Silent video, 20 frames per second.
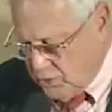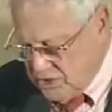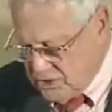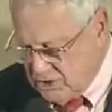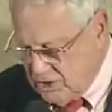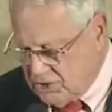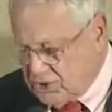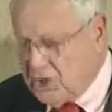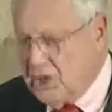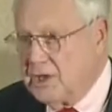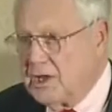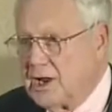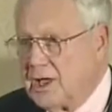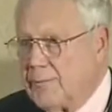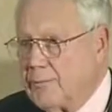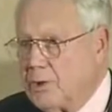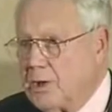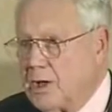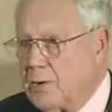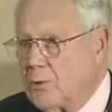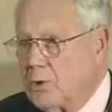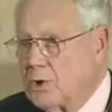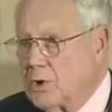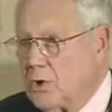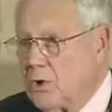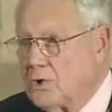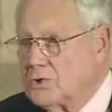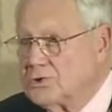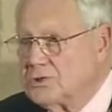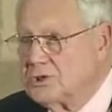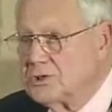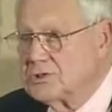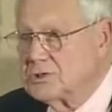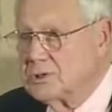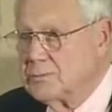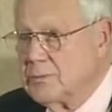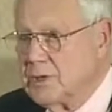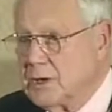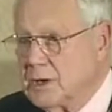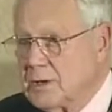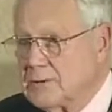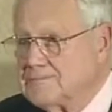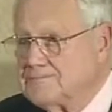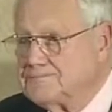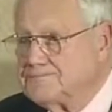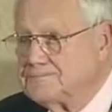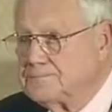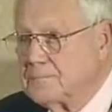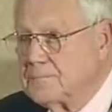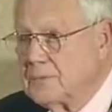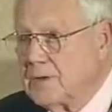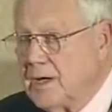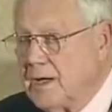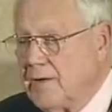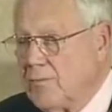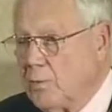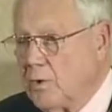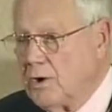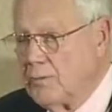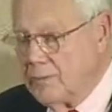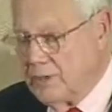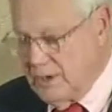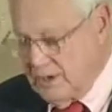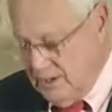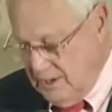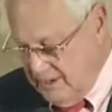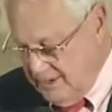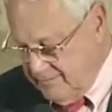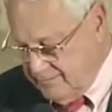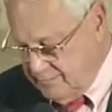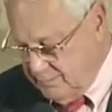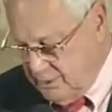recent thing, and I'm, i will close in just a minute. I have one minute left,